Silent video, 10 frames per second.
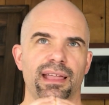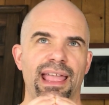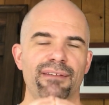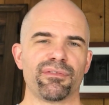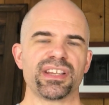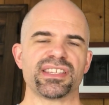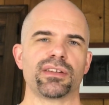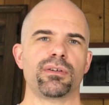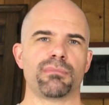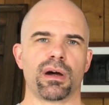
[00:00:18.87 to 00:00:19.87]
every
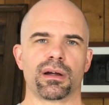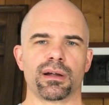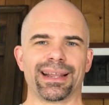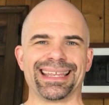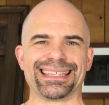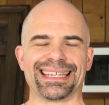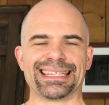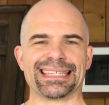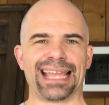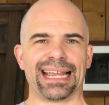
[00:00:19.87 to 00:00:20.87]
single marker is
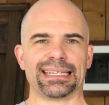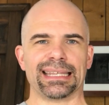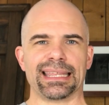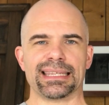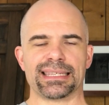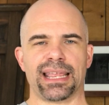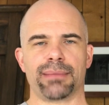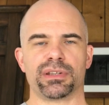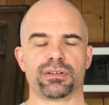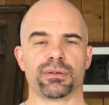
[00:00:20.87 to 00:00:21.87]
exactly the
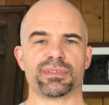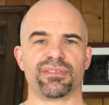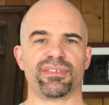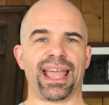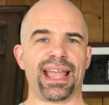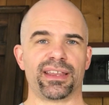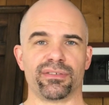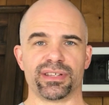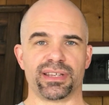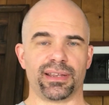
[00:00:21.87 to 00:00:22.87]
same in terms of
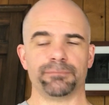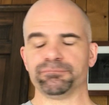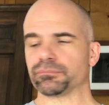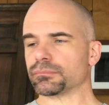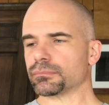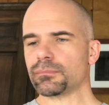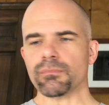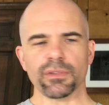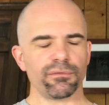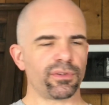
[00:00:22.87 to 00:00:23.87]
accuracy.
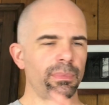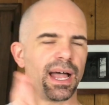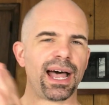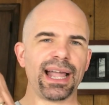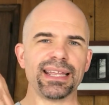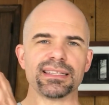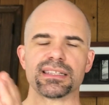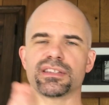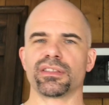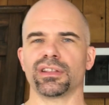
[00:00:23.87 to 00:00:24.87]
From the
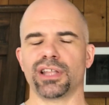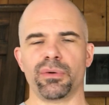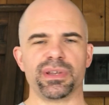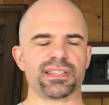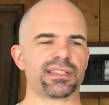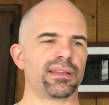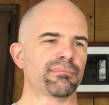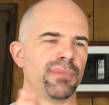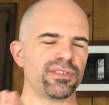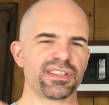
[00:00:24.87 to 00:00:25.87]
highest to the lowest,
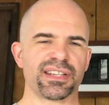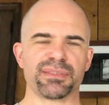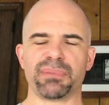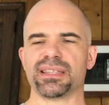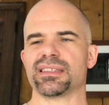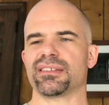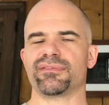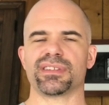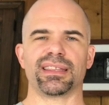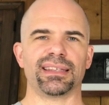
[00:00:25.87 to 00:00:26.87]
most
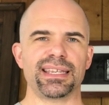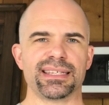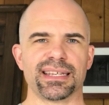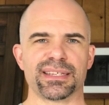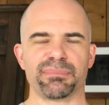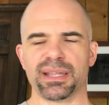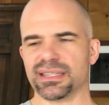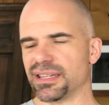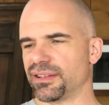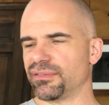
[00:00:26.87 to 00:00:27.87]
expensive to the least
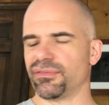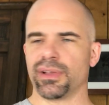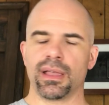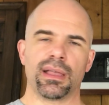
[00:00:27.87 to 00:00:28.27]
expensive.